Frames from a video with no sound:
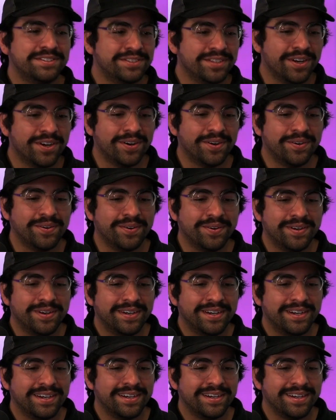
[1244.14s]
So
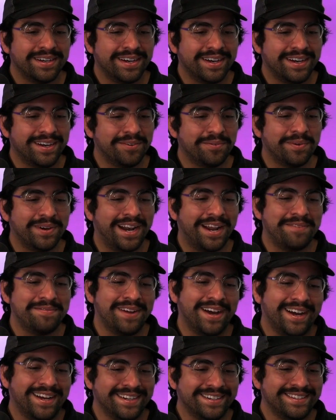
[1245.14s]
when I'm
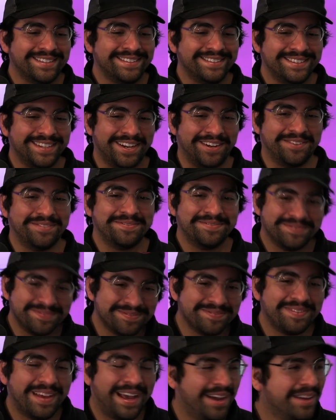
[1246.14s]
not,
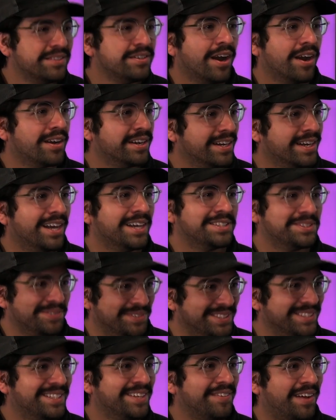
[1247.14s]
talking to
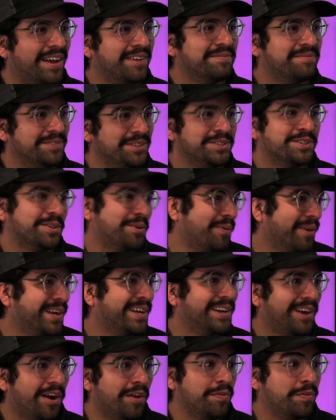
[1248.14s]
customers and stuff, I'm usually
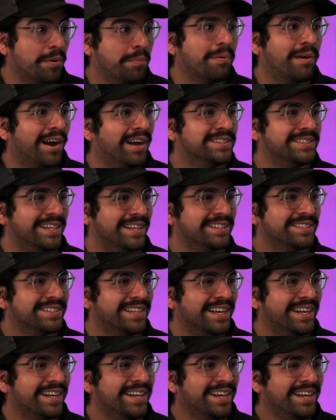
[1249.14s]
working on the process.
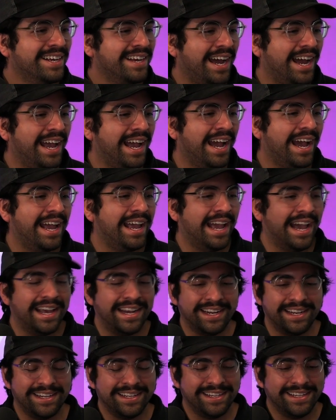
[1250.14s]
And I
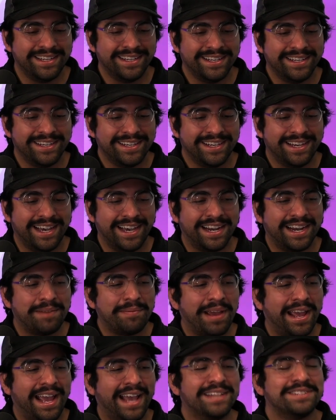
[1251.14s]
had it, and I
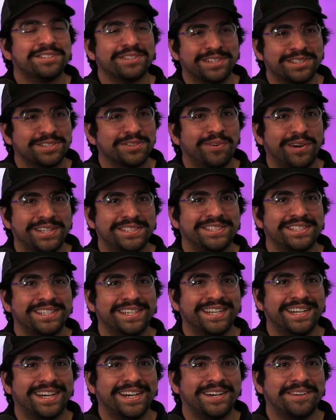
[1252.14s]
might answer this question